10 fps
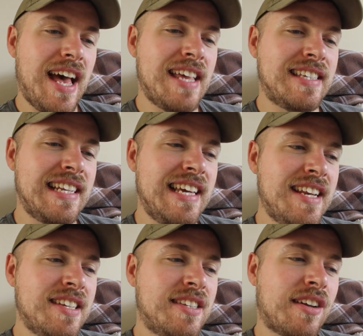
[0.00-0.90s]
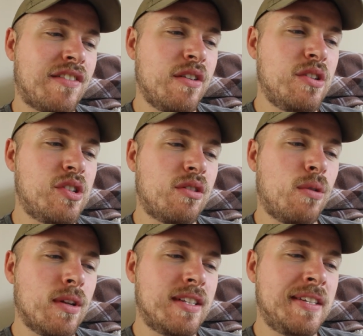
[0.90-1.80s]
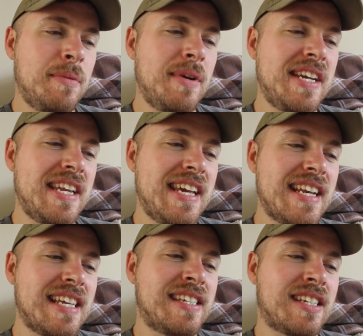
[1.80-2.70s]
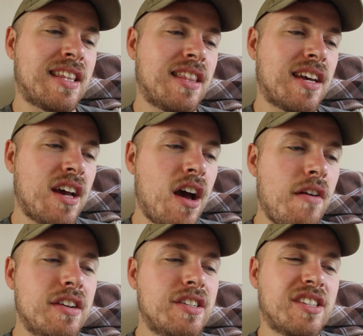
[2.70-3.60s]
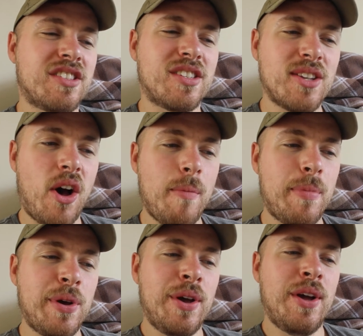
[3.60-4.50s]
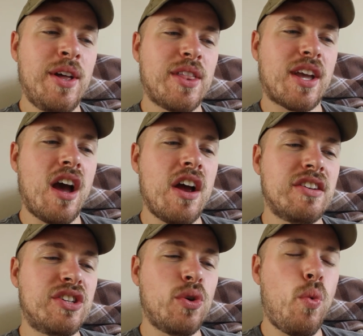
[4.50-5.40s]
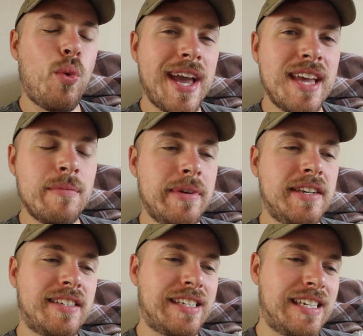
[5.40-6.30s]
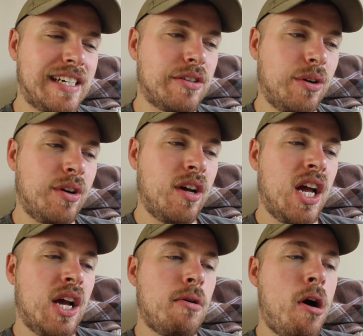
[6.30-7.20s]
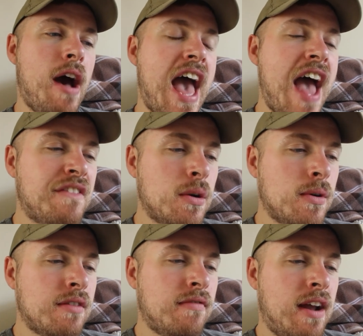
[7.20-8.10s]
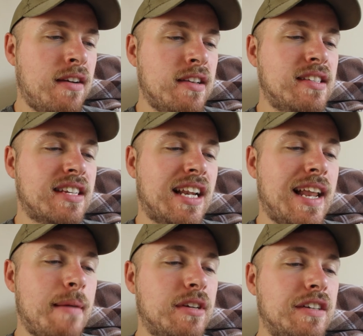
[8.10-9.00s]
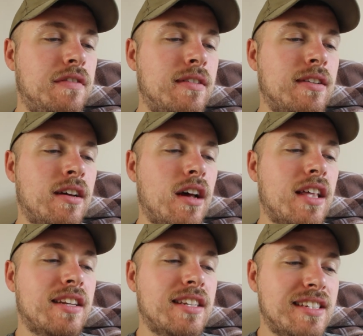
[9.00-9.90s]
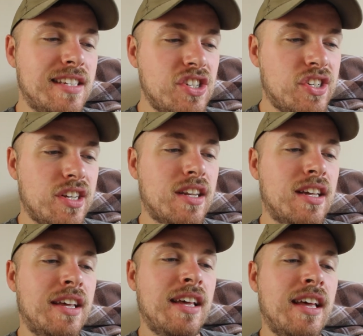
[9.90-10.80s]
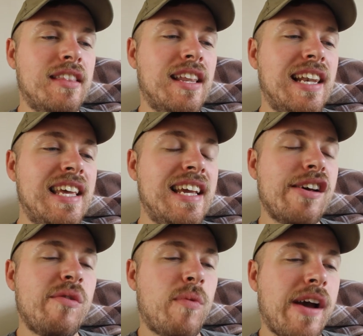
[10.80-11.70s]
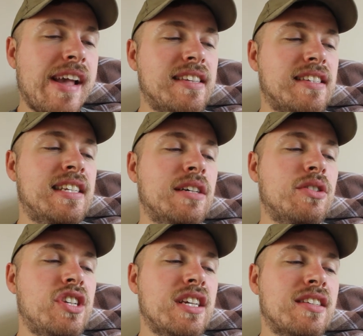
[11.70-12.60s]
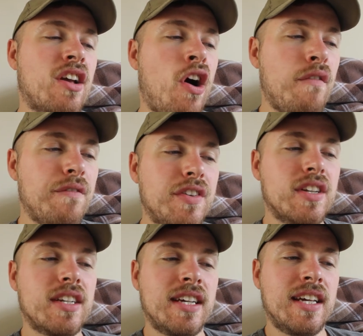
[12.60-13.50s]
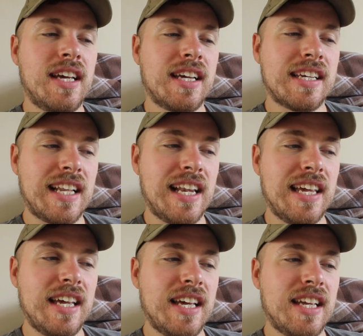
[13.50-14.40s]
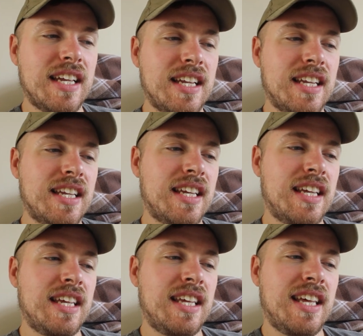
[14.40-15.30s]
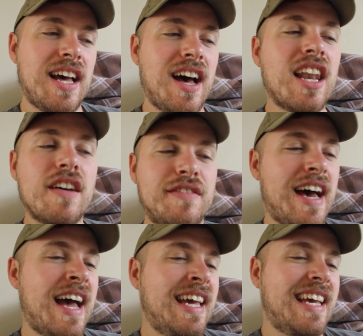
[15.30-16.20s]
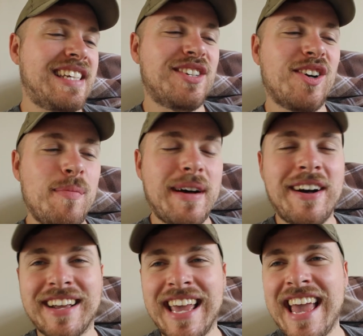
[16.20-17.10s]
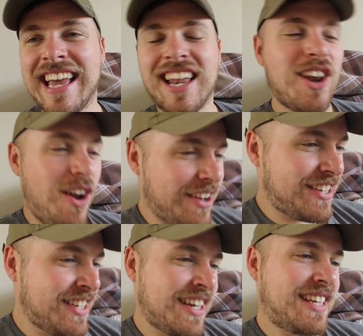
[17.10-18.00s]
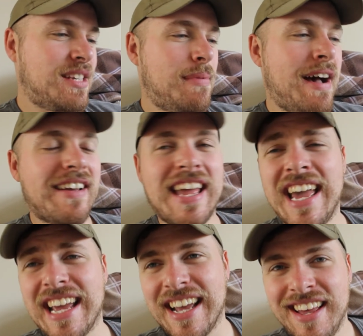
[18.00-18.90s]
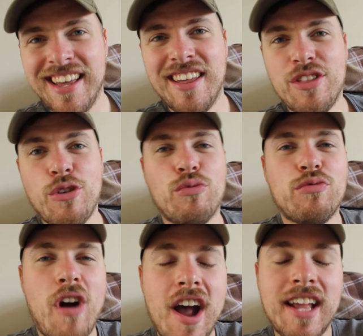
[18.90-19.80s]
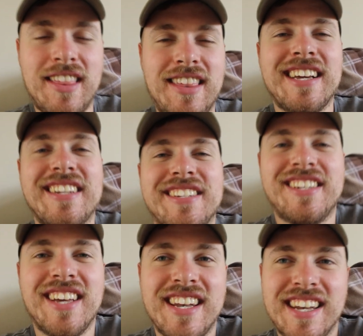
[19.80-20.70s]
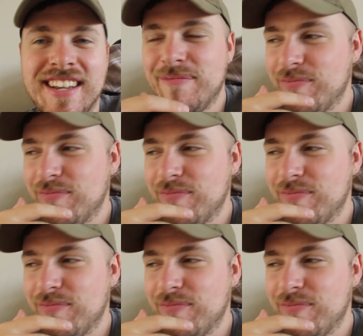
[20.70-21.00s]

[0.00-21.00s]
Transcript: As leaders, the crucial quality we need is the courage to stop, the courage to wait and be still. While everyone around us is clamoring for a decision, the leader waits until she is confident and clear. I love that. It's not about getting a lot done, it's about getting the right things done.